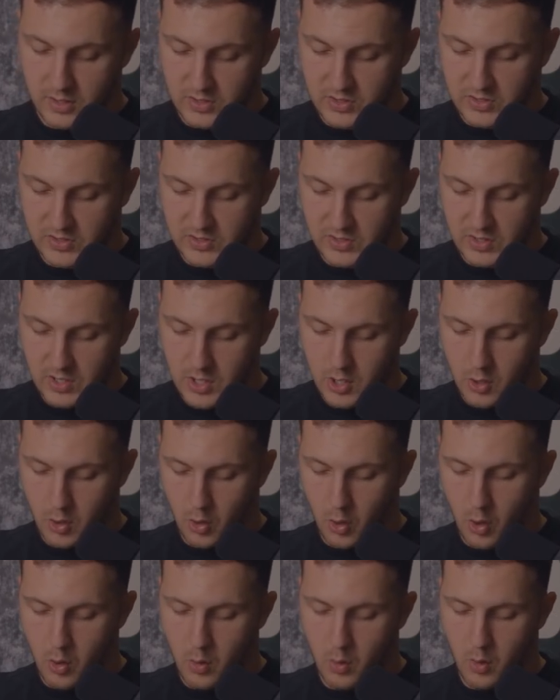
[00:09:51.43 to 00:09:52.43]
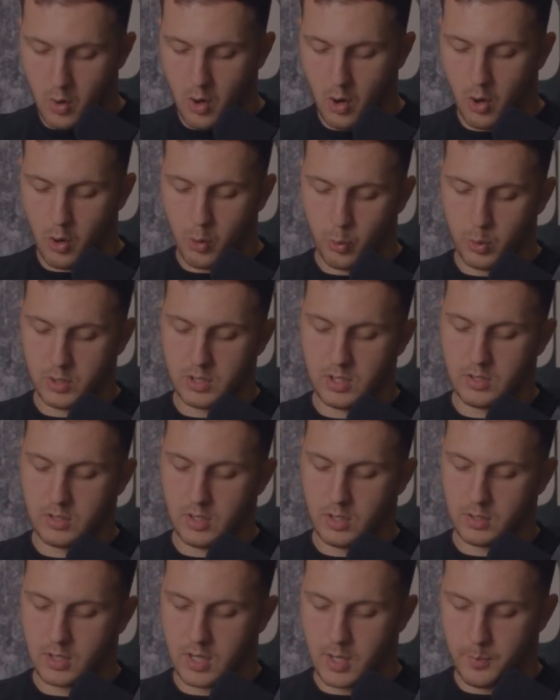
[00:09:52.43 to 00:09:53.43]
COO within
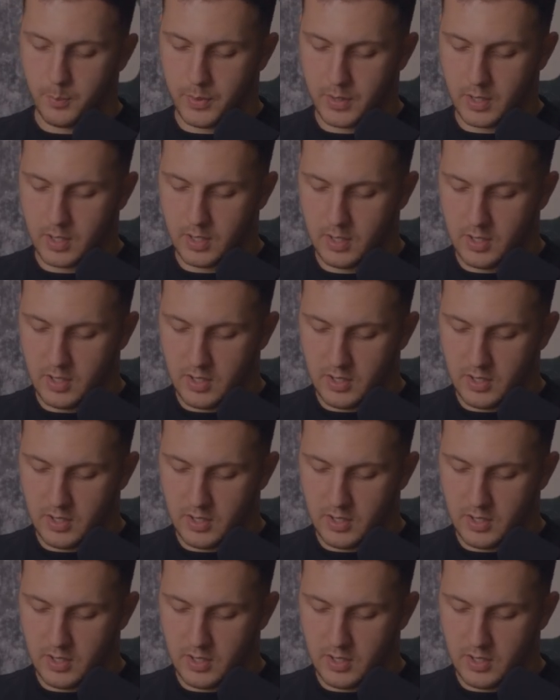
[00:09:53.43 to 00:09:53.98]
that company.